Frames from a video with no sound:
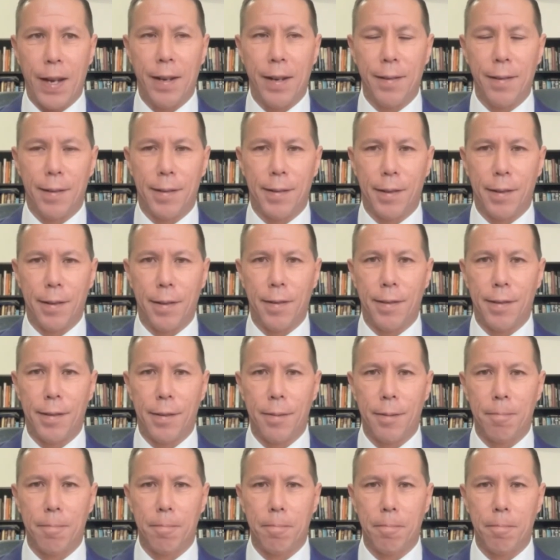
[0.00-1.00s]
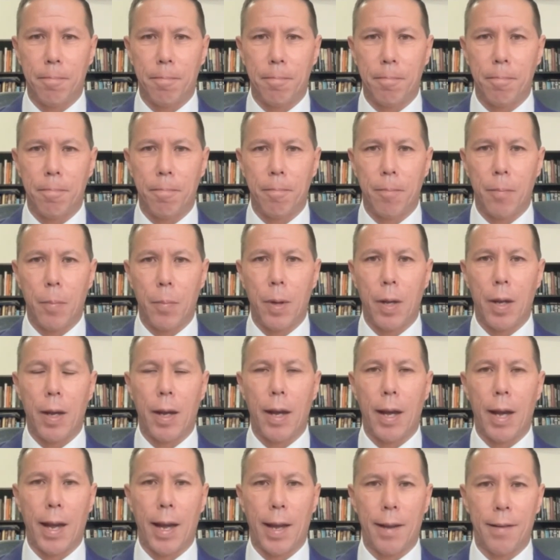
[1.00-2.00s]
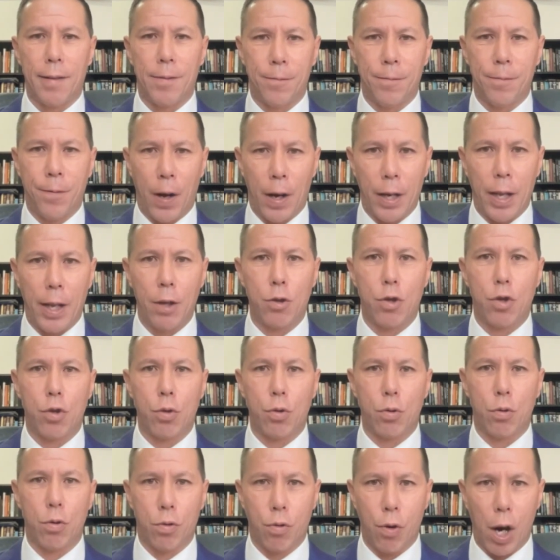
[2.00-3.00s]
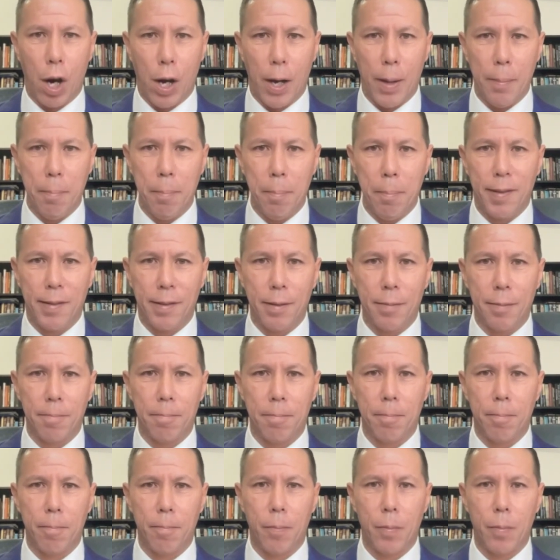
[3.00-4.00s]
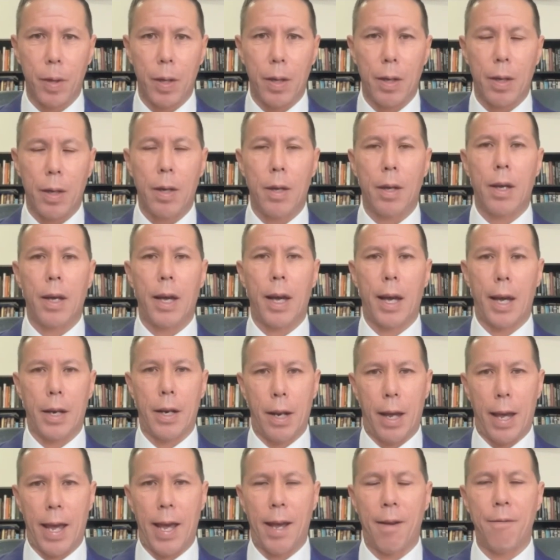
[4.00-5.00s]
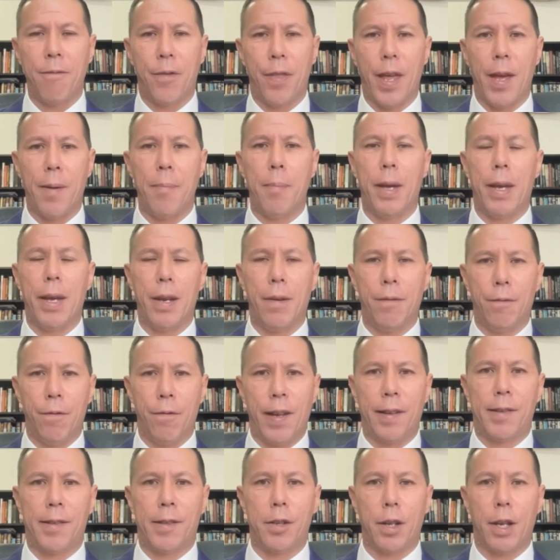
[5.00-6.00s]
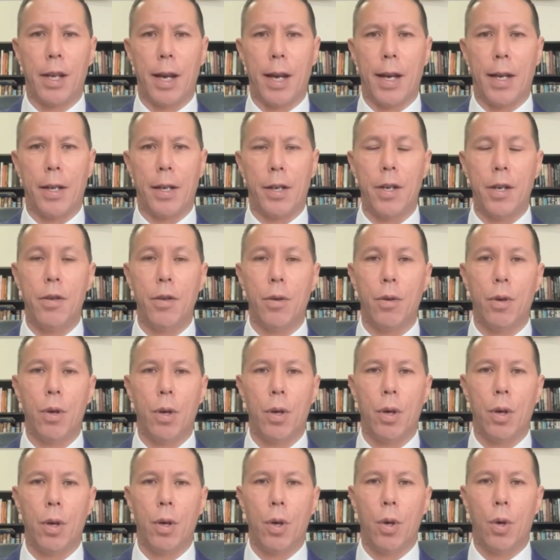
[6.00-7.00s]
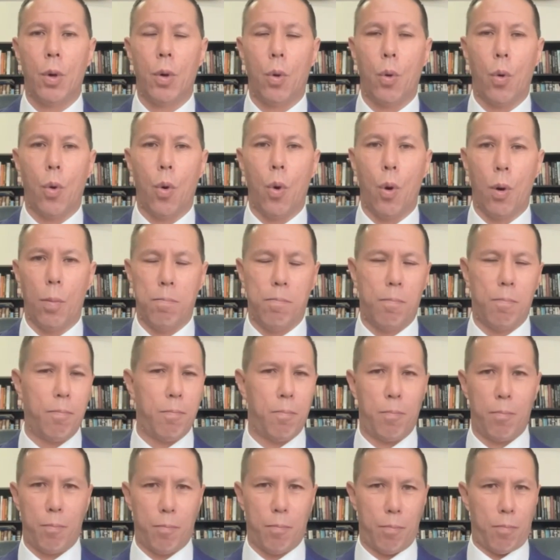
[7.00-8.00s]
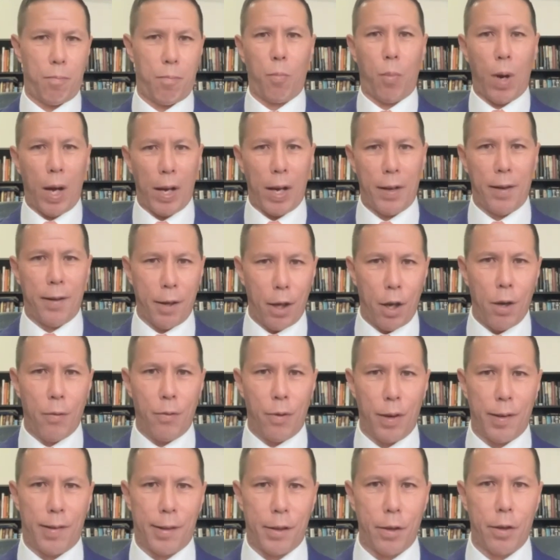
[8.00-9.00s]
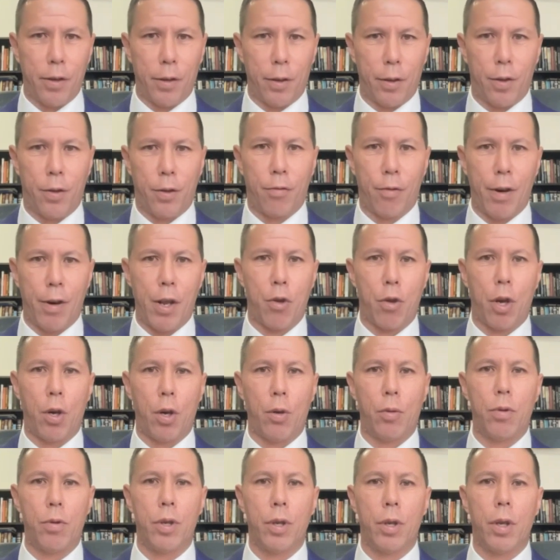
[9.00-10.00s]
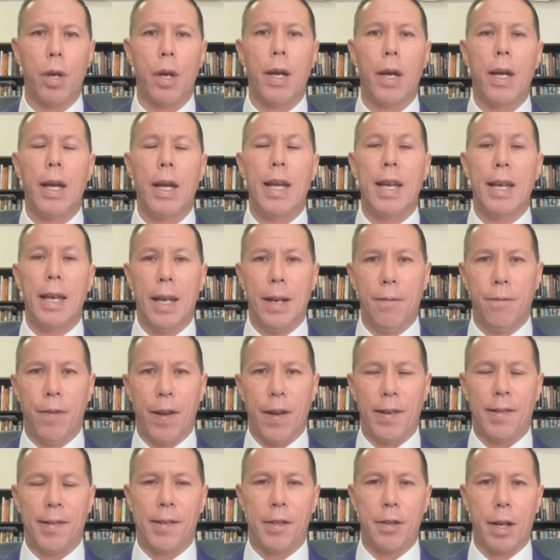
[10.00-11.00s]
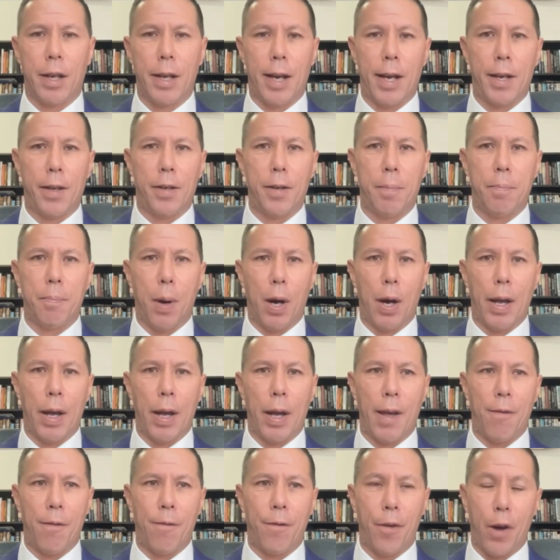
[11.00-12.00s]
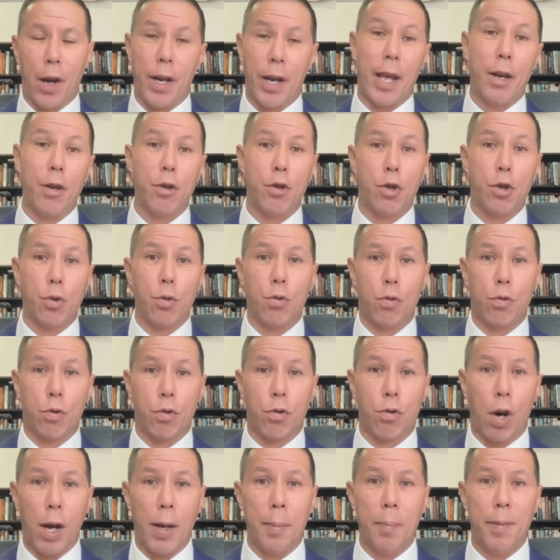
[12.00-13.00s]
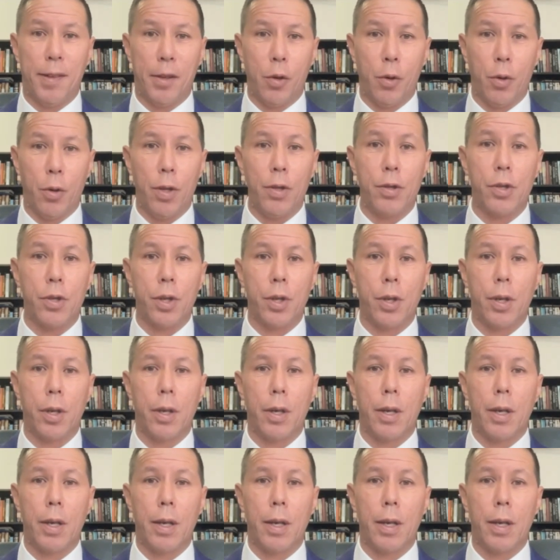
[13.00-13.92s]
offences as financial crimes and have them investigated, or ones over a certain threshold, investigated by a financial crimes unit